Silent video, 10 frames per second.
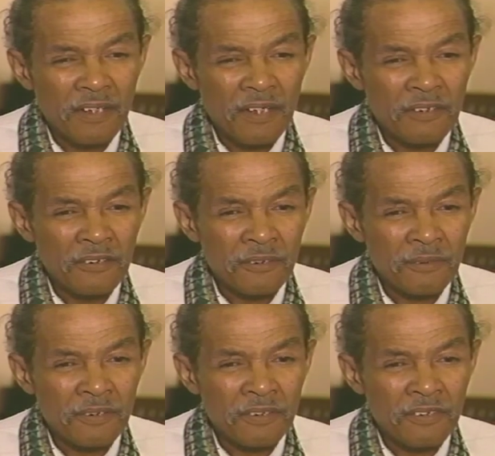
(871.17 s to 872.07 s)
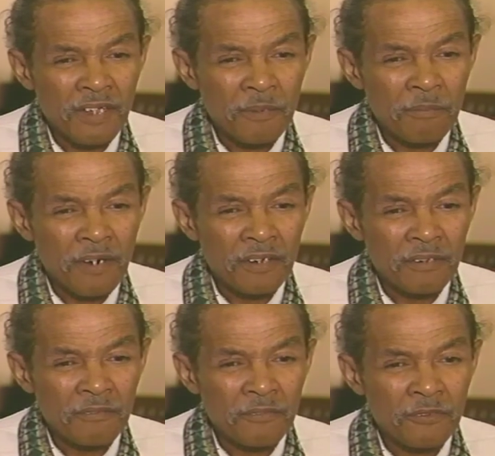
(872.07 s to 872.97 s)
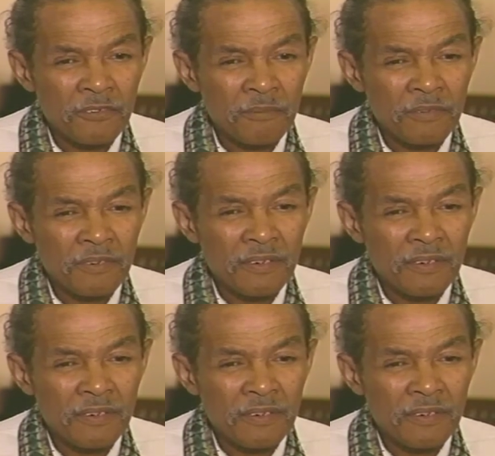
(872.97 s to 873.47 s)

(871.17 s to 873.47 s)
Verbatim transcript: And you know, uh, Charlie Parker influenced me.